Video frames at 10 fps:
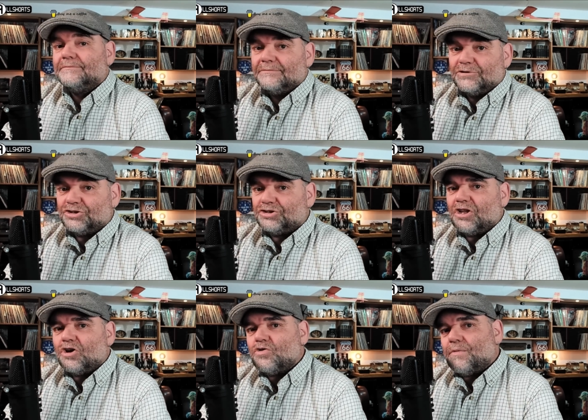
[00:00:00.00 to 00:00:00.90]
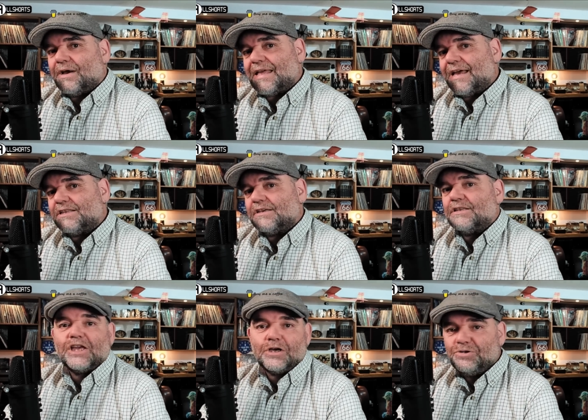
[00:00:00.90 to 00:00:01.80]
the snowman, had
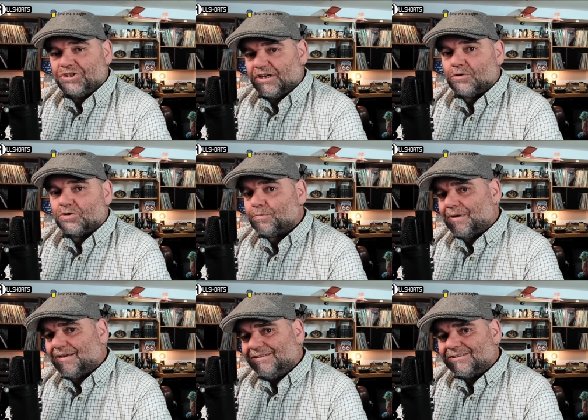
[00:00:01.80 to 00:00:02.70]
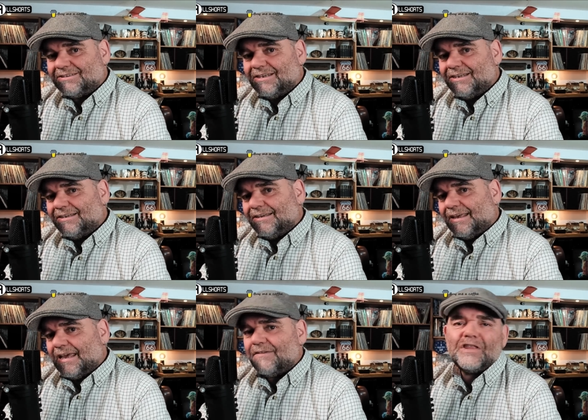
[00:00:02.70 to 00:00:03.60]
negotiated was passed,
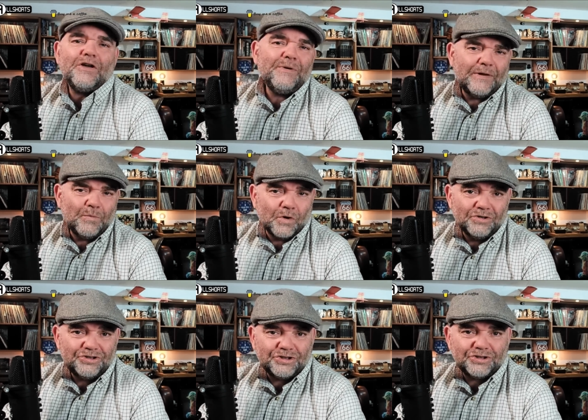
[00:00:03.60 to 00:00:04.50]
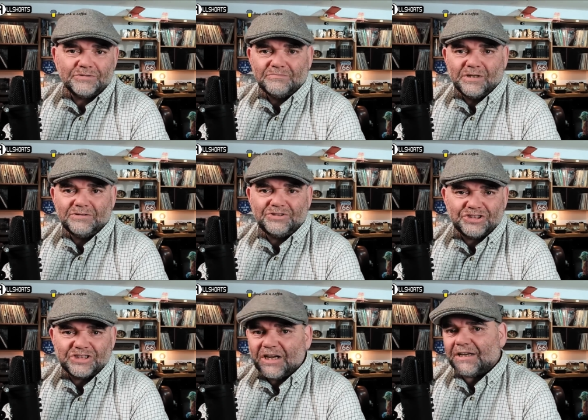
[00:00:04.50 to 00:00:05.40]
even though it was, well,
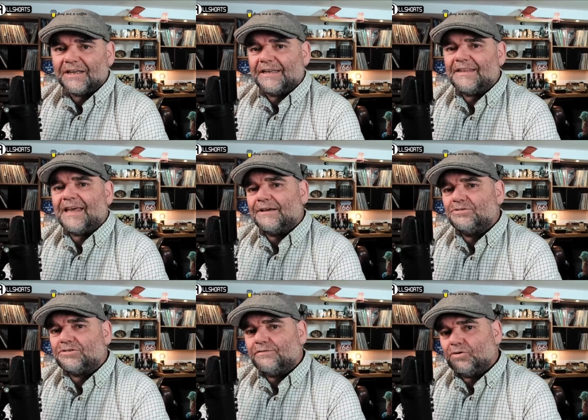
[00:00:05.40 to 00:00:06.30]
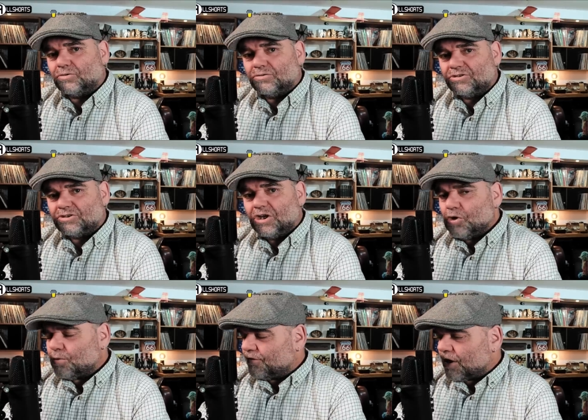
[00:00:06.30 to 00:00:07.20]
stuck in the House of Lords,
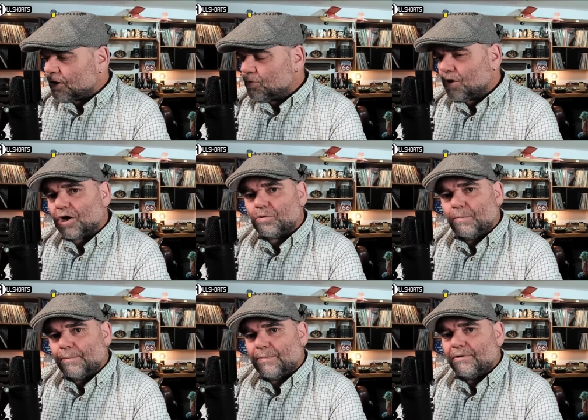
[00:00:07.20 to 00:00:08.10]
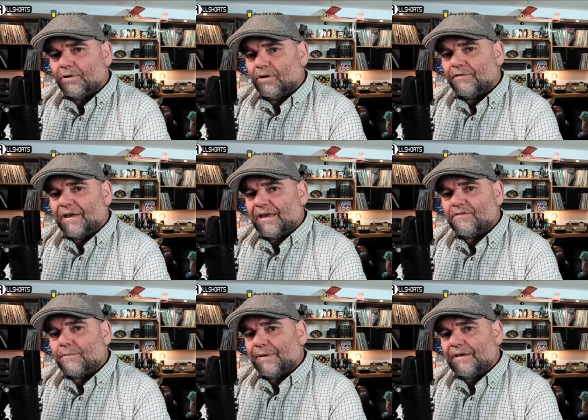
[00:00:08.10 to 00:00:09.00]
with no hope of it
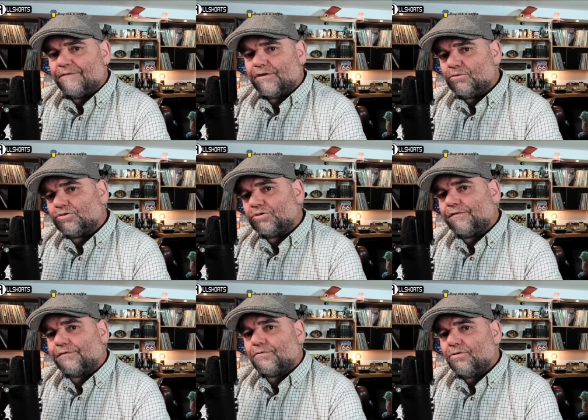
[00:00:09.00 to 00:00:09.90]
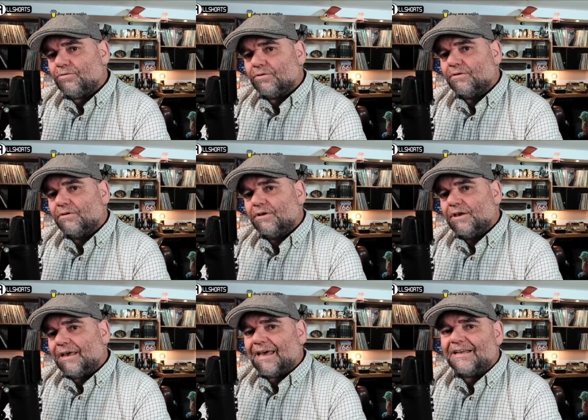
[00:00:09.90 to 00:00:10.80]
ever being voted through.
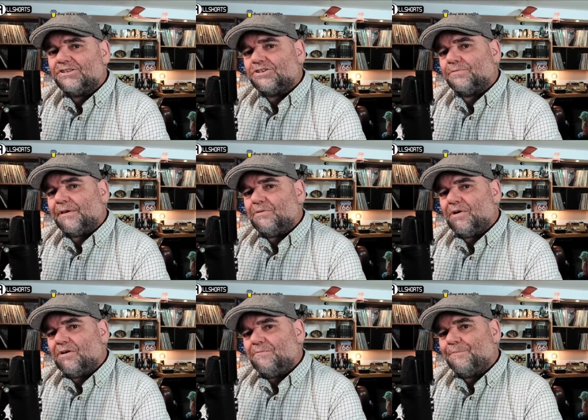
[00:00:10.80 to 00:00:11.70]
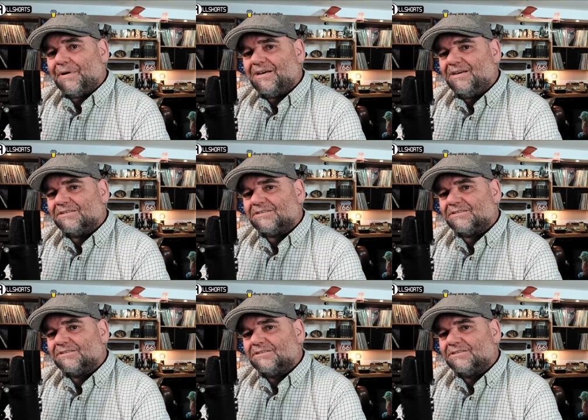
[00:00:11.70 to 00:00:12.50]
It had to be, well, passed.